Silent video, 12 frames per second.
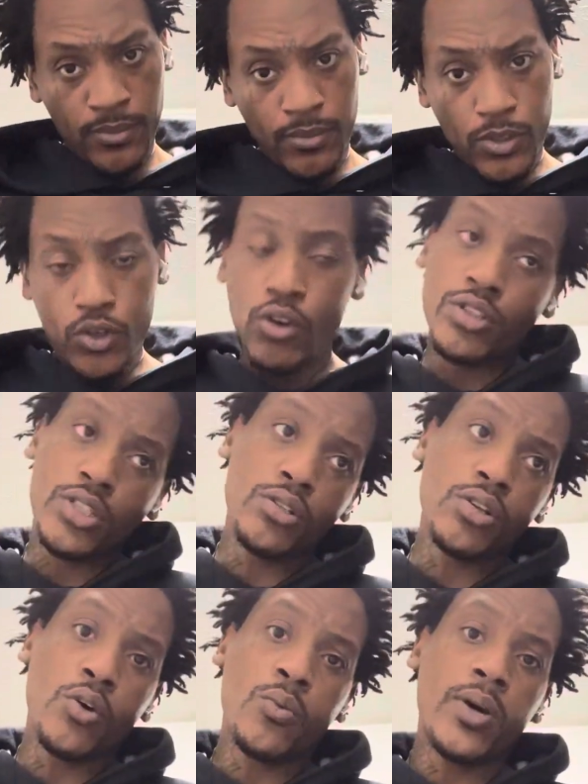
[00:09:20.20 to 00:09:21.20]
you also
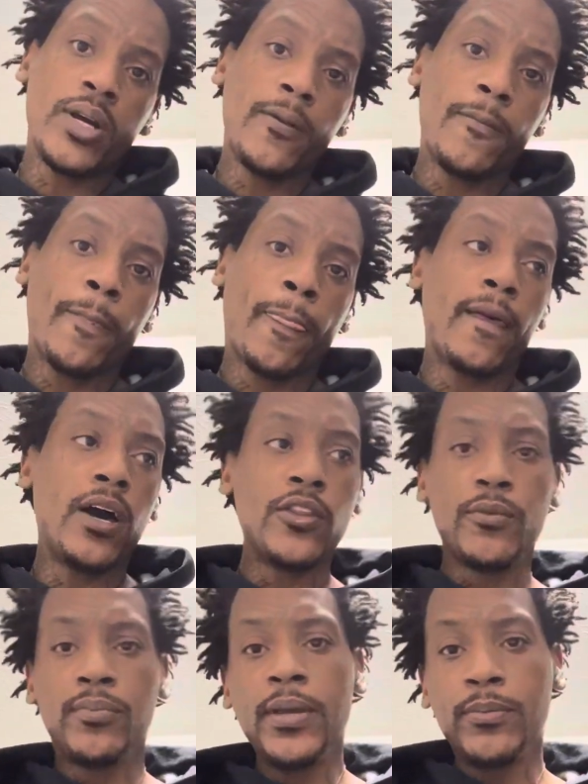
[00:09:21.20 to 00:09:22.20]
don't want other
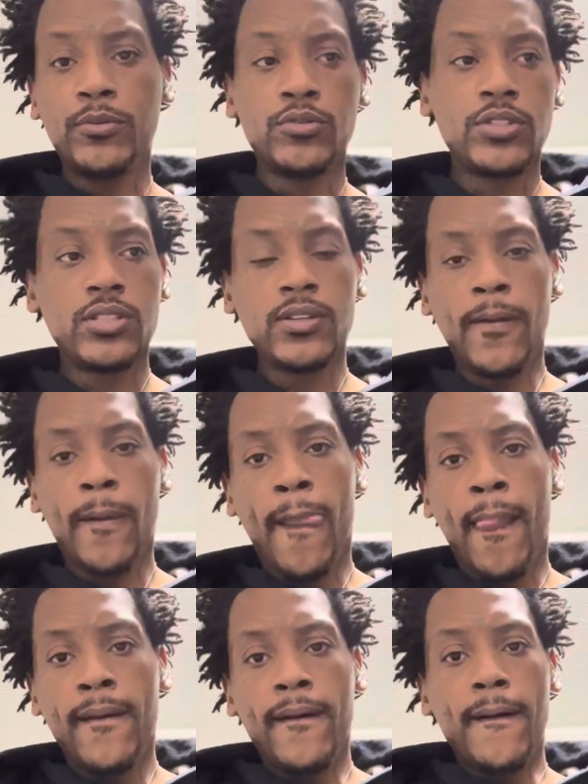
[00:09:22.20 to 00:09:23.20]
people's
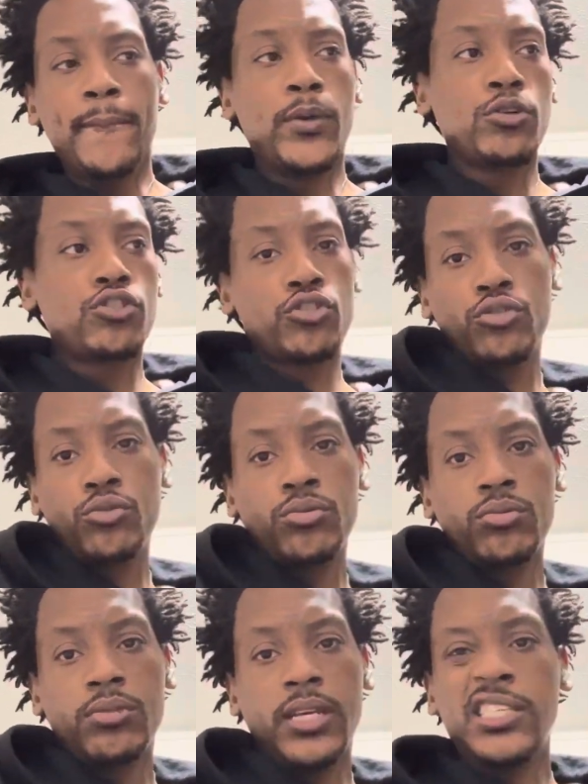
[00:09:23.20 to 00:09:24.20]
emotional
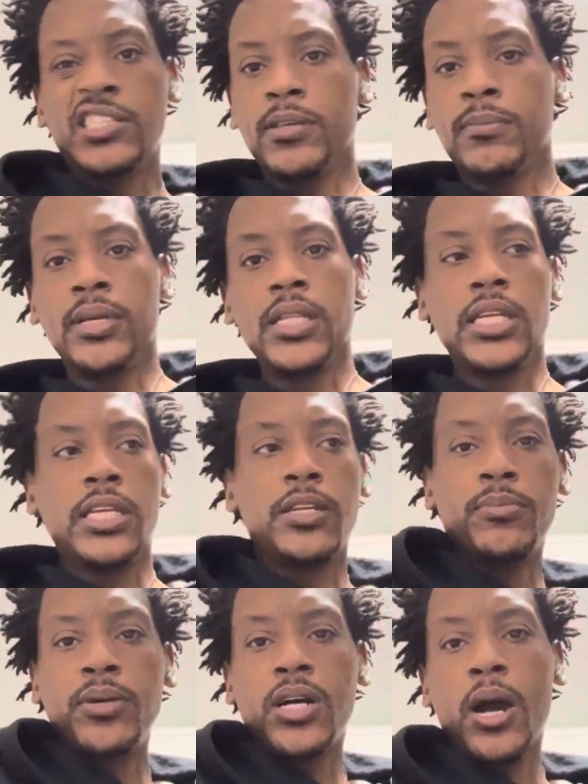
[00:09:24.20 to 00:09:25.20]
instability to
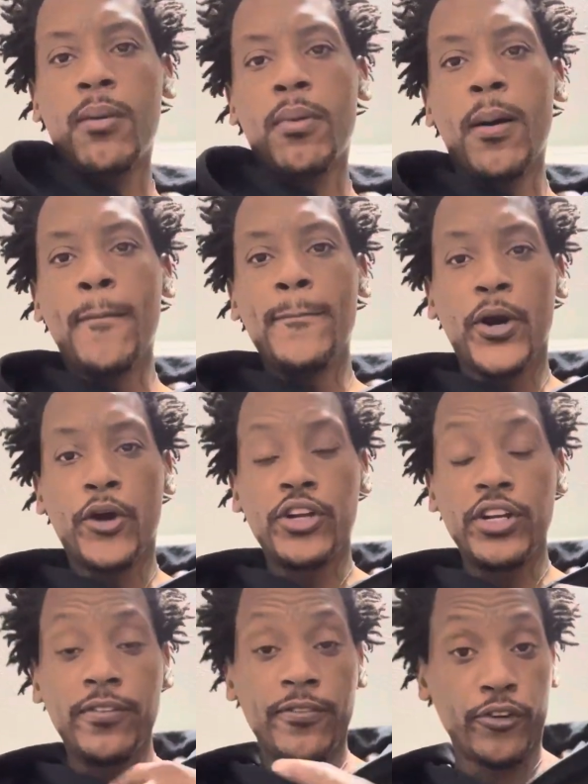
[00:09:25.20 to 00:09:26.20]
become a
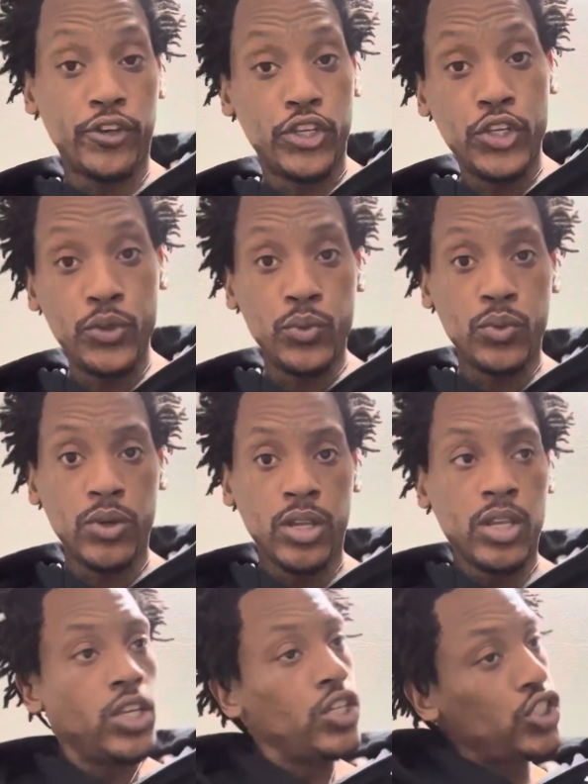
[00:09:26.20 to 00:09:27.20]
burden for you.
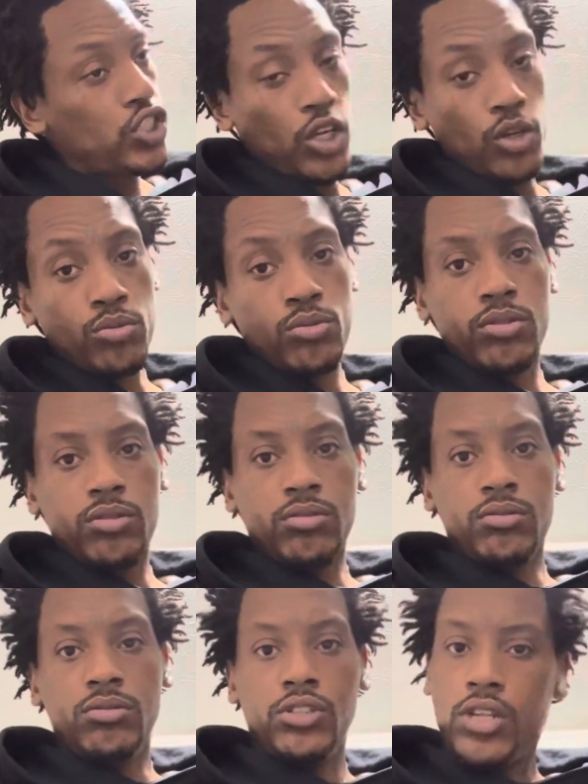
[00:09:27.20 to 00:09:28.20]
So
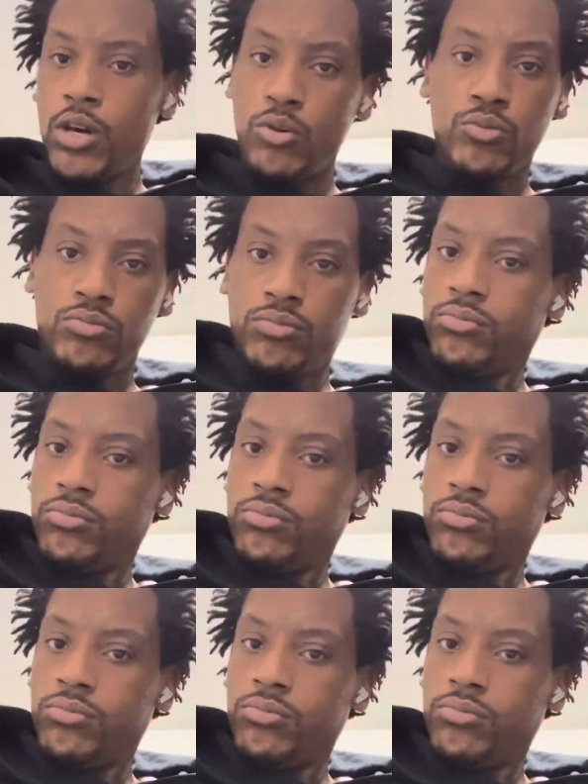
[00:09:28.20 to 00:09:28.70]
don't